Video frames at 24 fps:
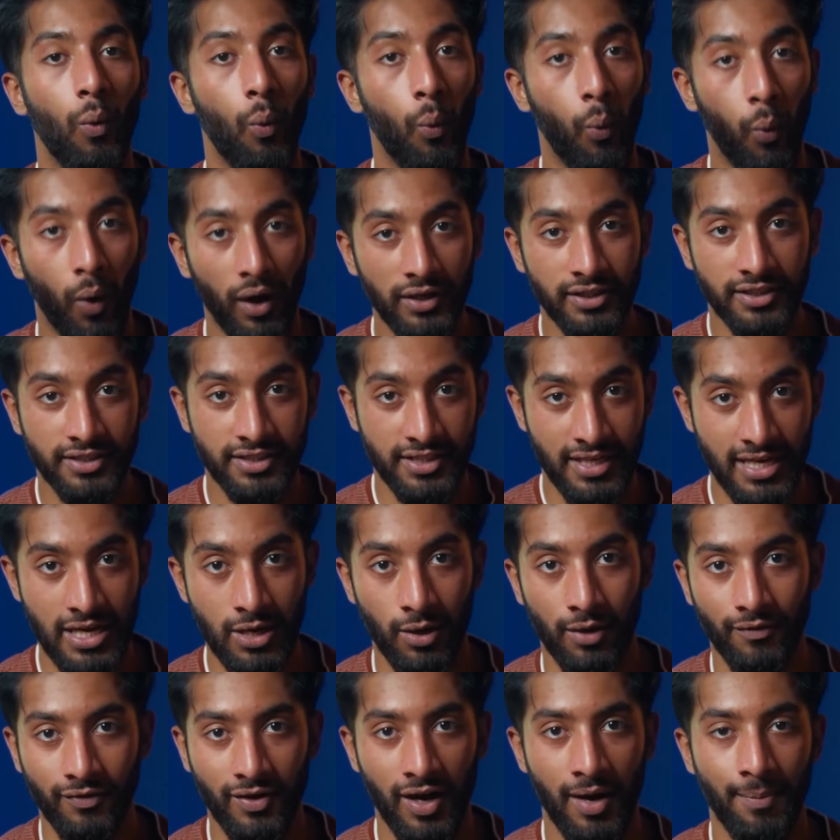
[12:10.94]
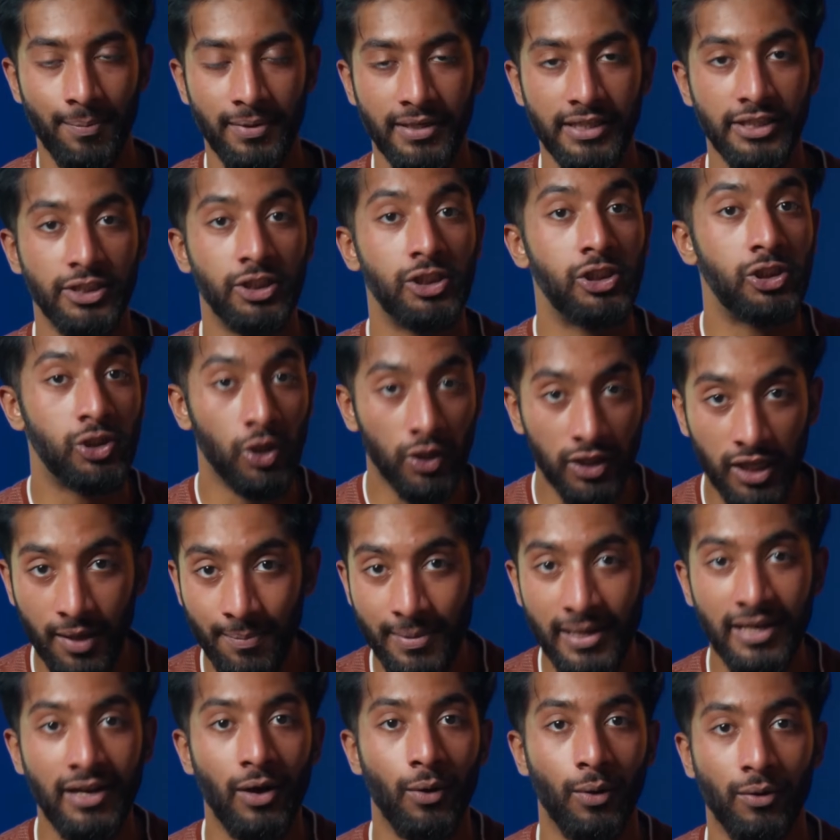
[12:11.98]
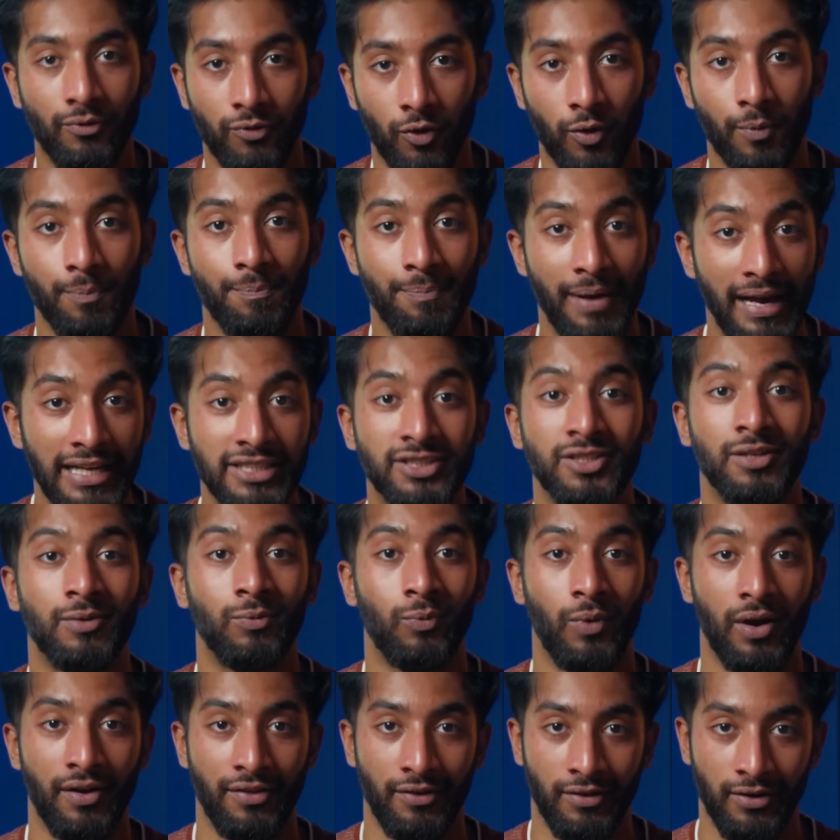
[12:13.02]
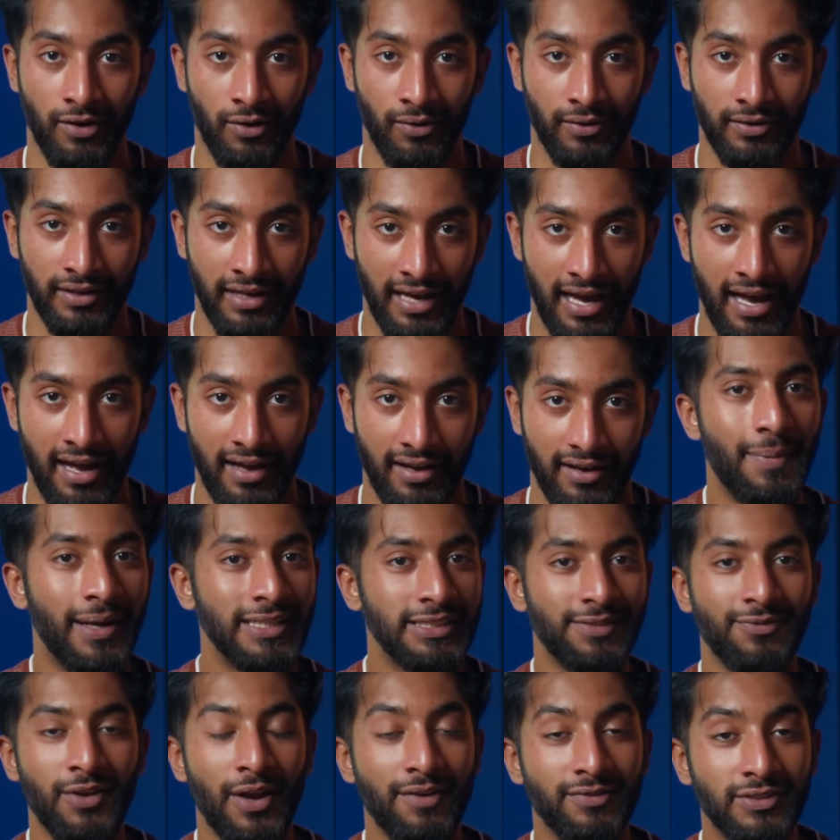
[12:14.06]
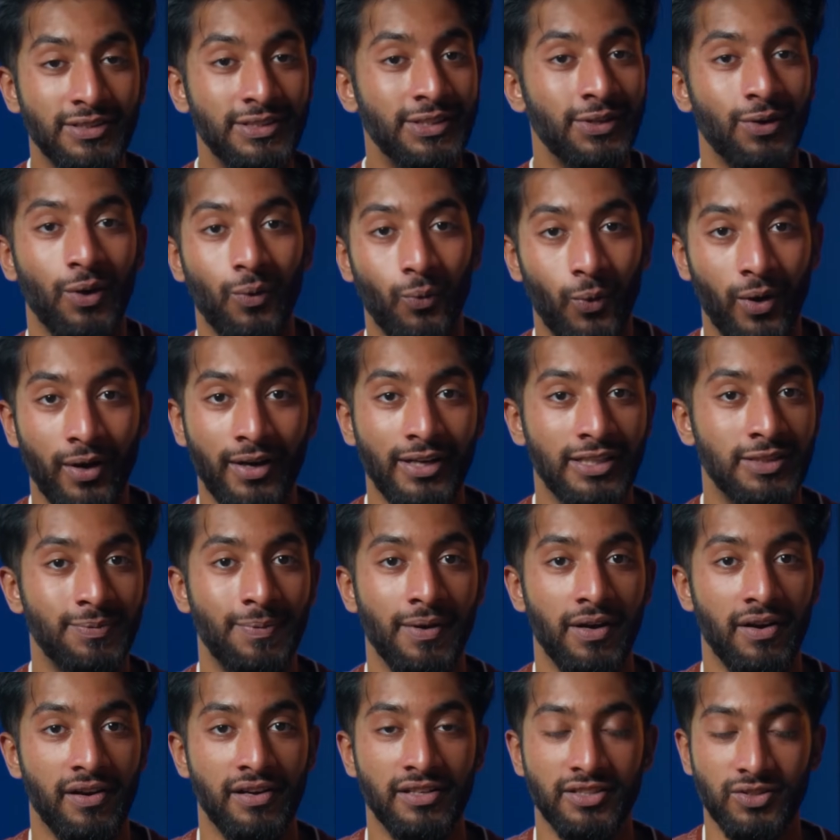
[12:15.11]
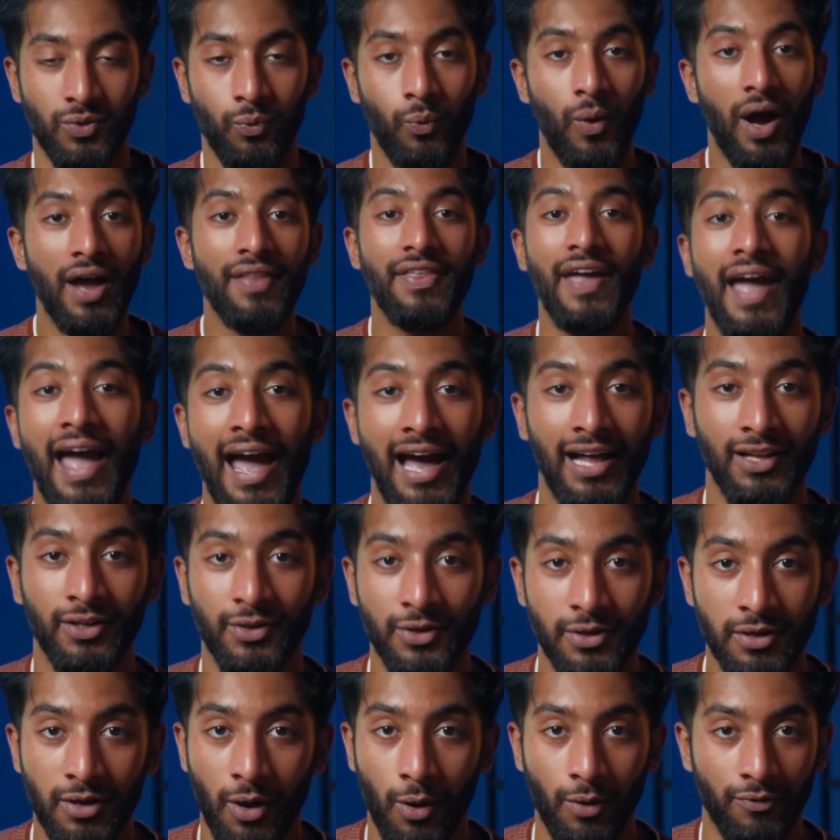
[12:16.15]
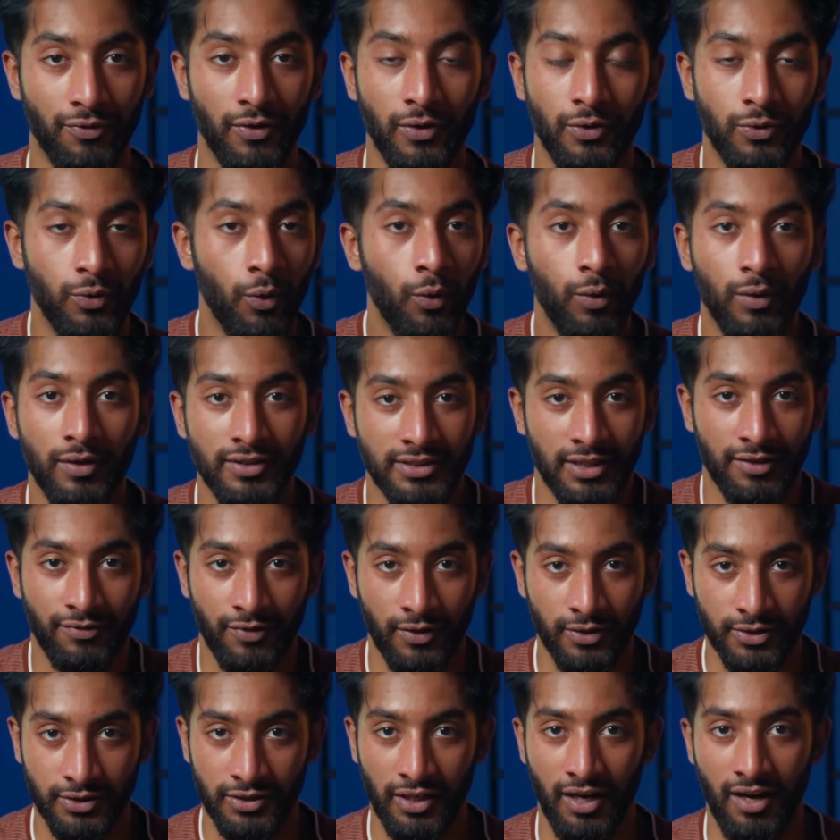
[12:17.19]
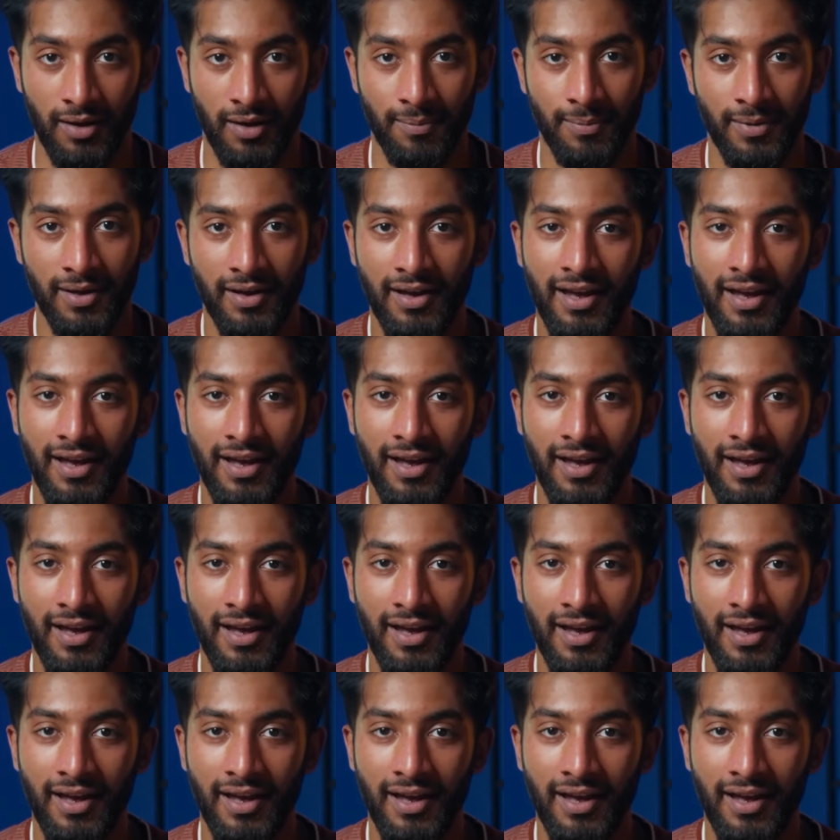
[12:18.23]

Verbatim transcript: what tier of company should they be going for based on where they're currently at? Because if you have zero work experience, why the hell are you going for Google as your first job?